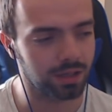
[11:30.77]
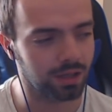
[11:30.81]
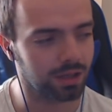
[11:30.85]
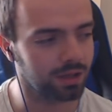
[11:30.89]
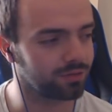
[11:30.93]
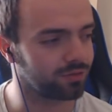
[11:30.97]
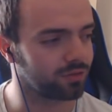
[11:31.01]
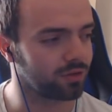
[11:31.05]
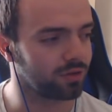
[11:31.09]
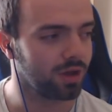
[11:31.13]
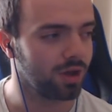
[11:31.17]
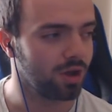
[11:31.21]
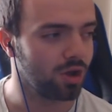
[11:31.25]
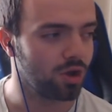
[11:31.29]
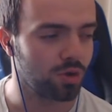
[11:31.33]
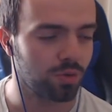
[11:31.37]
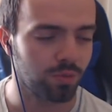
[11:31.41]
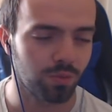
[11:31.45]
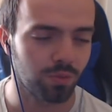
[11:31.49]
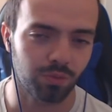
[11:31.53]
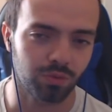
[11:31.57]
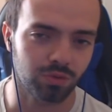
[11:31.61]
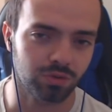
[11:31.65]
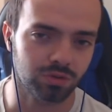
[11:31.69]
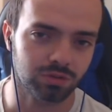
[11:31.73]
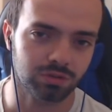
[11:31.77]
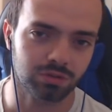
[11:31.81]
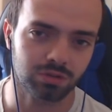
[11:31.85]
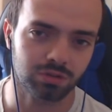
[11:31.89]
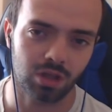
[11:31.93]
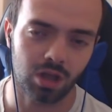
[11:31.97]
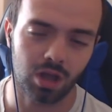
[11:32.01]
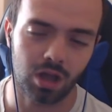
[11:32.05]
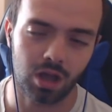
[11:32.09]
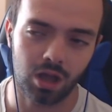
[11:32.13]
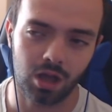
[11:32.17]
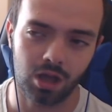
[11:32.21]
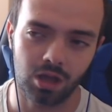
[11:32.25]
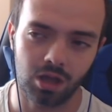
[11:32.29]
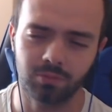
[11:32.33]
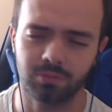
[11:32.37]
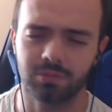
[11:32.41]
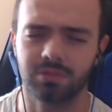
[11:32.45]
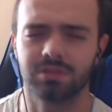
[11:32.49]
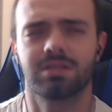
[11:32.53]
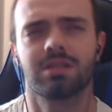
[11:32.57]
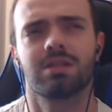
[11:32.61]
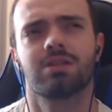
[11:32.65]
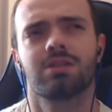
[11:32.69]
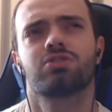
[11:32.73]
if
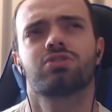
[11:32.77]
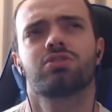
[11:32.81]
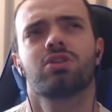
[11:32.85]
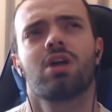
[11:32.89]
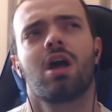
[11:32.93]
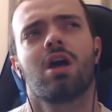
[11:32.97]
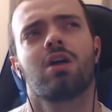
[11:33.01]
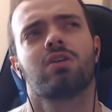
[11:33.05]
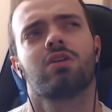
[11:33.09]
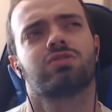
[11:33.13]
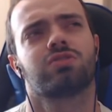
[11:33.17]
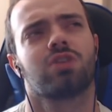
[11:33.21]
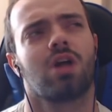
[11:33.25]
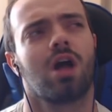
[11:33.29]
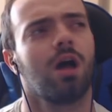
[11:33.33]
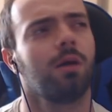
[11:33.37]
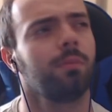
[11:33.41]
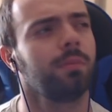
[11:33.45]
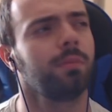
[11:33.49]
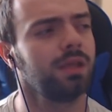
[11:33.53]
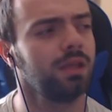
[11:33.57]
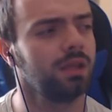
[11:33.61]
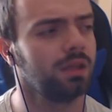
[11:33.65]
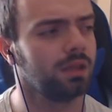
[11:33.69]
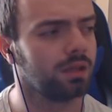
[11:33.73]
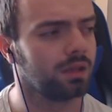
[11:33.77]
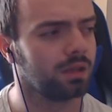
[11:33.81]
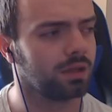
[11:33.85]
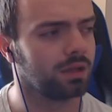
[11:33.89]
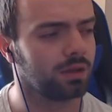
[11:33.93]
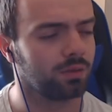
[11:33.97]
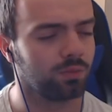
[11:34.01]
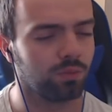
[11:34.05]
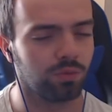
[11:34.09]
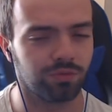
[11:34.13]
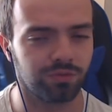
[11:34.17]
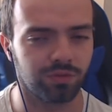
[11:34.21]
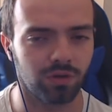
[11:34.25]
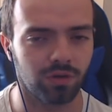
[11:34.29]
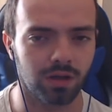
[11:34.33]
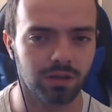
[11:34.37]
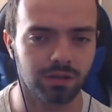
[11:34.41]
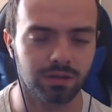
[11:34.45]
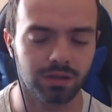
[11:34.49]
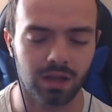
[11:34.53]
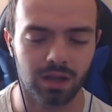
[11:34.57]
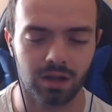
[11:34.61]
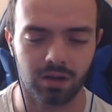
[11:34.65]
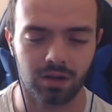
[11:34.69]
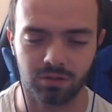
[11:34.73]
is it Asami? We'll
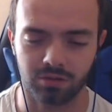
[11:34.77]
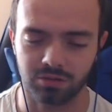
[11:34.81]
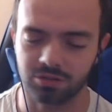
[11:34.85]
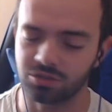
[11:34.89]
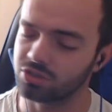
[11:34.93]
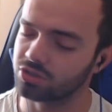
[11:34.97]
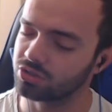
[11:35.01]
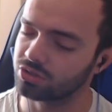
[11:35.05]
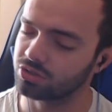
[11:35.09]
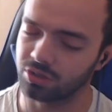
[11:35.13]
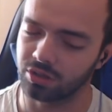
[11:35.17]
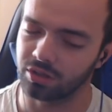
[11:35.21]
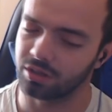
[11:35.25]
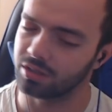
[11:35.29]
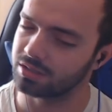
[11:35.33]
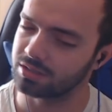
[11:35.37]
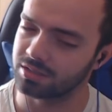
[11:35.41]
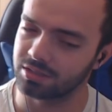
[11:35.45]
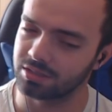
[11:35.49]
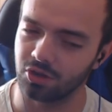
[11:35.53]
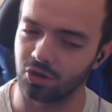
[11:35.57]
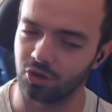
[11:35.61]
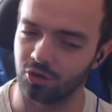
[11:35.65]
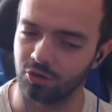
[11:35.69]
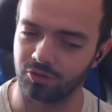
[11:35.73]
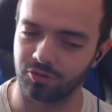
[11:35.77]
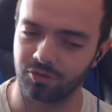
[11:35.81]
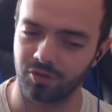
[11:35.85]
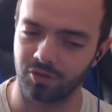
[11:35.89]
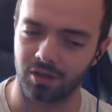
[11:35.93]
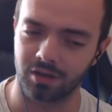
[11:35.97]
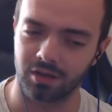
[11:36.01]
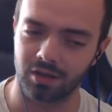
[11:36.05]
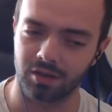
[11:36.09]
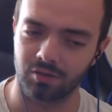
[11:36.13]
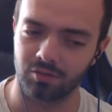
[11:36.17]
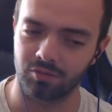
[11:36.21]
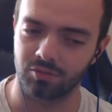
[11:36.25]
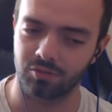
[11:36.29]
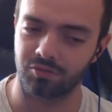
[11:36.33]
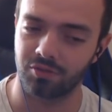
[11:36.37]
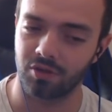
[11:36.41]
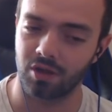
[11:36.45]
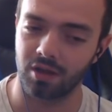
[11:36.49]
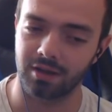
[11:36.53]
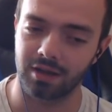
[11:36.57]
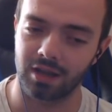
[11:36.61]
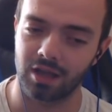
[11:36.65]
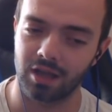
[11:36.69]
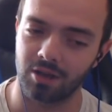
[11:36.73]
find out. We'll
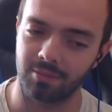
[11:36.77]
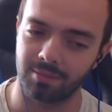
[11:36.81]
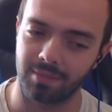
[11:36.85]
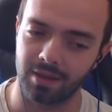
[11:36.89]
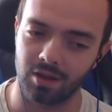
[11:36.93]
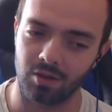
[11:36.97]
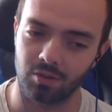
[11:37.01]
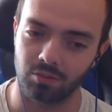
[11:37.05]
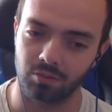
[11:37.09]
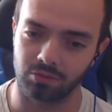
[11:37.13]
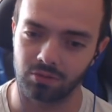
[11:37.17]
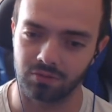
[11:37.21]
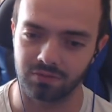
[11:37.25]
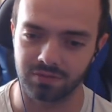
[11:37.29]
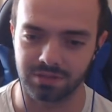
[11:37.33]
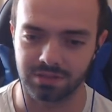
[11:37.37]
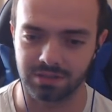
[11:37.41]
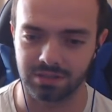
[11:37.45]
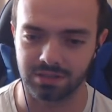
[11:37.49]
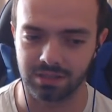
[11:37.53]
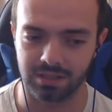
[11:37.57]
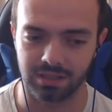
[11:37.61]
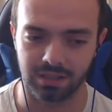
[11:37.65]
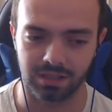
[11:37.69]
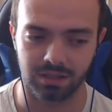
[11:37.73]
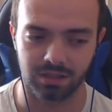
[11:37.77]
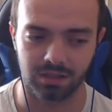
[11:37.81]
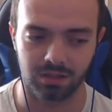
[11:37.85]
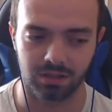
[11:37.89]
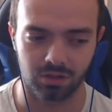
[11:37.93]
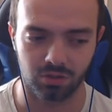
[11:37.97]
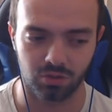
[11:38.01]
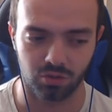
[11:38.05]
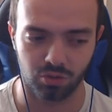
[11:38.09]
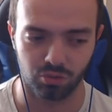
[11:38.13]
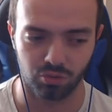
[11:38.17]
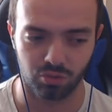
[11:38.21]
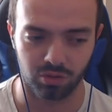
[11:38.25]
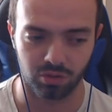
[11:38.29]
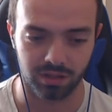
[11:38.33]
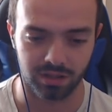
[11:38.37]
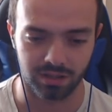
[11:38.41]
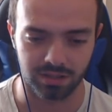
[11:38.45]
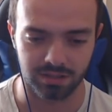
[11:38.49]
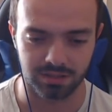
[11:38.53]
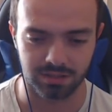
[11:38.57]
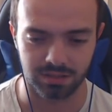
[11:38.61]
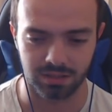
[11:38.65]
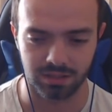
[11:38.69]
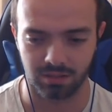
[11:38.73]
find out about obviously Korra
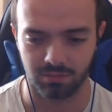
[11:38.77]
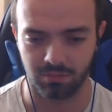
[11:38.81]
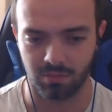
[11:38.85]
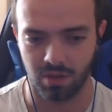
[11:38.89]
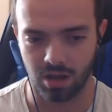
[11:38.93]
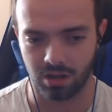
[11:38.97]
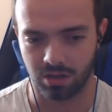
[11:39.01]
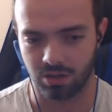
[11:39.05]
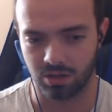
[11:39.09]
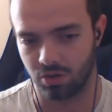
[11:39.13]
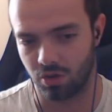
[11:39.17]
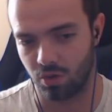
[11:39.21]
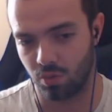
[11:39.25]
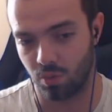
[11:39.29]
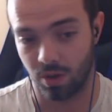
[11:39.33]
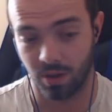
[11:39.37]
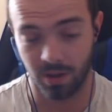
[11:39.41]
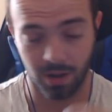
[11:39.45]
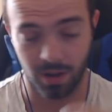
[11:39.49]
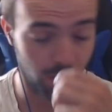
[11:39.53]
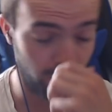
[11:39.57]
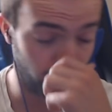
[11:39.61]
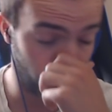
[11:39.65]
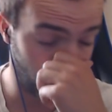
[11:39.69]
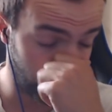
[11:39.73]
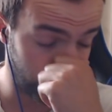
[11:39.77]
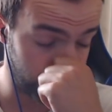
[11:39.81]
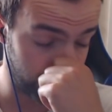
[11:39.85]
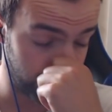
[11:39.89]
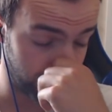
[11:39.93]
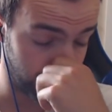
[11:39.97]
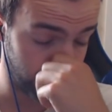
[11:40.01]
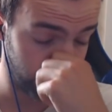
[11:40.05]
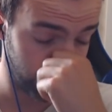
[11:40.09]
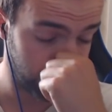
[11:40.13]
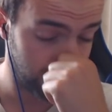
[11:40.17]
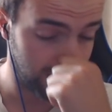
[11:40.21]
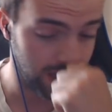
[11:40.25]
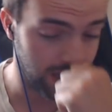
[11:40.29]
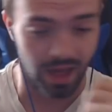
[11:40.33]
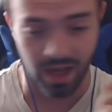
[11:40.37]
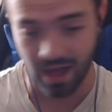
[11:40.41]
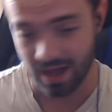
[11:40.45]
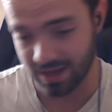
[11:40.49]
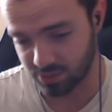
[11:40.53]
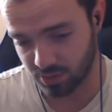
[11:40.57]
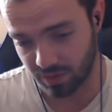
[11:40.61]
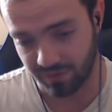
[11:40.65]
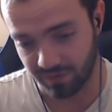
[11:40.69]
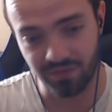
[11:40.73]
kissing Mako. I wonder,
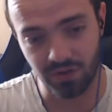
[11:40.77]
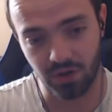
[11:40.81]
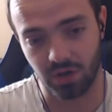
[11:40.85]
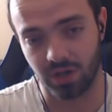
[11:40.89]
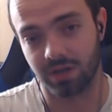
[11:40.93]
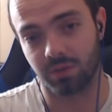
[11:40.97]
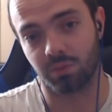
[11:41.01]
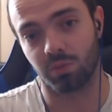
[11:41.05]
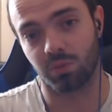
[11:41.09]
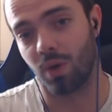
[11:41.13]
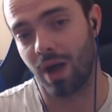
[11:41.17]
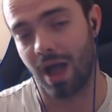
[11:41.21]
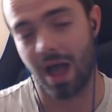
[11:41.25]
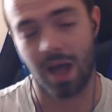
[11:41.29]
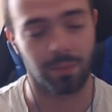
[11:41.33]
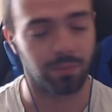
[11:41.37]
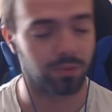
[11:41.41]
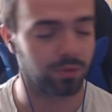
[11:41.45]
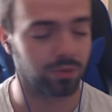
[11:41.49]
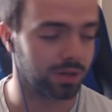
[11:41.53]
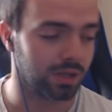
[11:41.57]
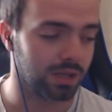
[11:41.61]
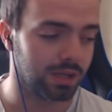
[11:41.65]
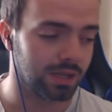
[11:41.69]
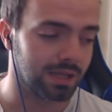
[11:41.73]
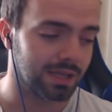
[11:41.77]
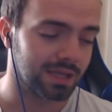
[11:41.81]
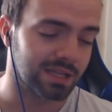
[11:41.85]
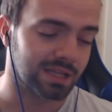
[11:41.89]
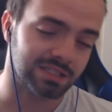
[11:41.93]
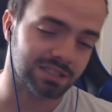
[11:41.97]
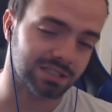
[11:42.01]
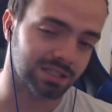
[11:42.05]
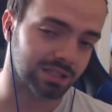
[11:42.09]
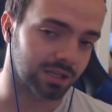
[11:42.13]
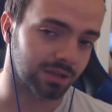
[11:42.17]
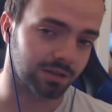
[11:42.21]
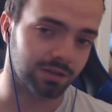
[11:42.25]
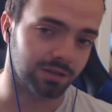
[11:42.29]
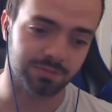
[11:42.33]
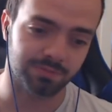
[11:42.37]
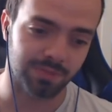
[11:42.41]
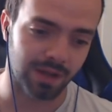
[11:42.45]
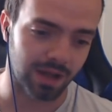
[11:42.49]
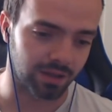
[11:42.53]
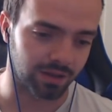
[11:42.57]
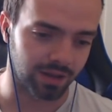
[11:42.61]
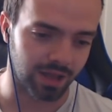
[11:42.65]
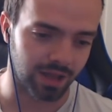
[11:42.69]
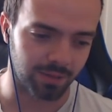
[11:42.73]
but I feel like it will happen. It's
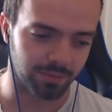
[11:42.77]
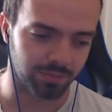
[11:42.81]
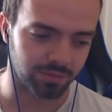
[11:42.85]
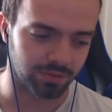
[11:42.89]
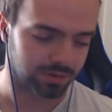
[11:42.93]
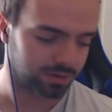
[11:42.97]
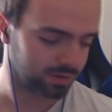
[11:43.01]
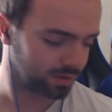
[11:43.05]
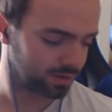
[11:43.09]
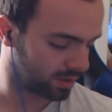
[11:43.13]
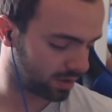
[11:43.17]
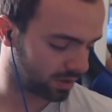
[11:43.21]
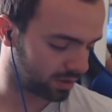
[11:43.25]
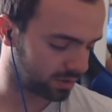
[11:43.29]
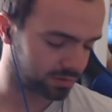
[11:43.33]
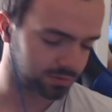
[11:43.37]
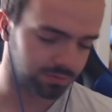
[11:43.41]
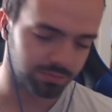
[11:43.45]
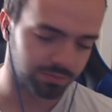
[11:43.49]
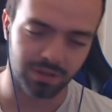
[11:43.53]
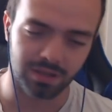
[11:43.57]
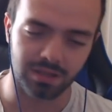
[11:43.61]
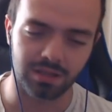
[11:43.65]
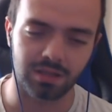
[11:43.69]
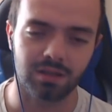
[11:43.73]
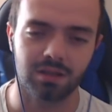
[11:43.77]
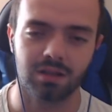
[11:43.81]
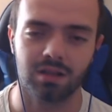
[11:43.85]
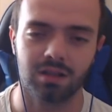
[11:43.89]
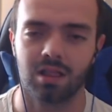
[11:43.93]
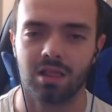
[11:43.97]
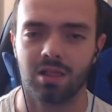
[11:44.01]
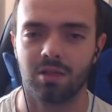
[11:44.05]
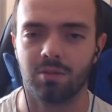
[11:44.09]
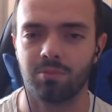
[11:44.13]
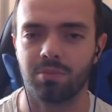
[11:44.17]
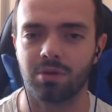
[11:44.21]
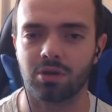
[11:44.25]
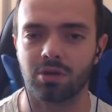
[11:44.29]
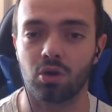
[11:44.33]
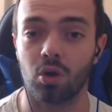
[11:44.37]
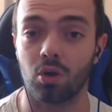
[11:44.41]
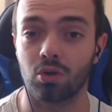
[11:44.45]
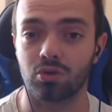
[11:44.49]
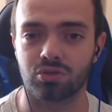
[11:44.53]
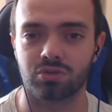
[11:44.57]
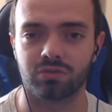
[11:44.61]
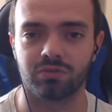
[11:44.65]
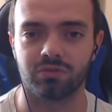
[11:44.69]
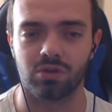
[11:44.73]
bound to happen, you know. A bit of
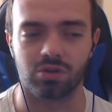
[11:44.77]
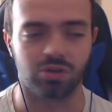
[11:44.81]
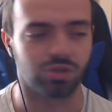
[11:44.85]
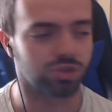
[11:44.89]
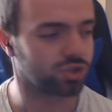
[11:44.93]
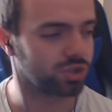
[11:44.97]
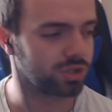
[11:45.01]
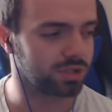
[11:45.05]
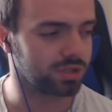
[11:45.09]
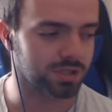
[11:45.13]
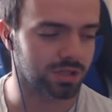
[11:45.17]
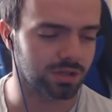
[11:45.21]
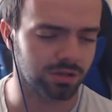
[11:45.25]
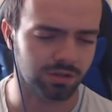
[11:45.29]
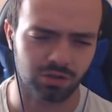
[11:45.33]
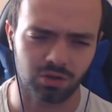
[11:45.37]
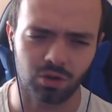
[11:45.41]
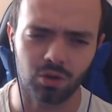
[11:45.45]
controversy. I